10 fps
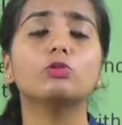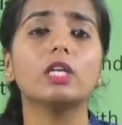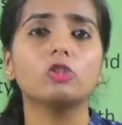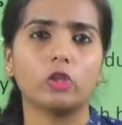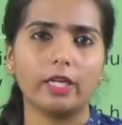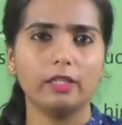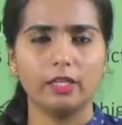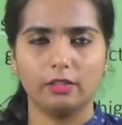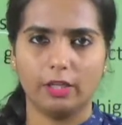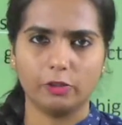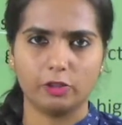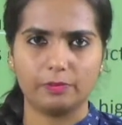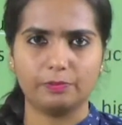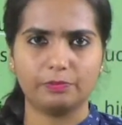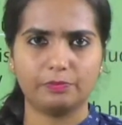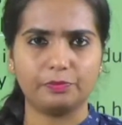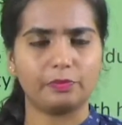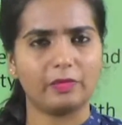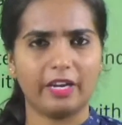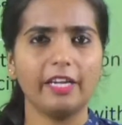are shiny in nature,
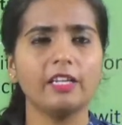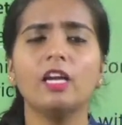right?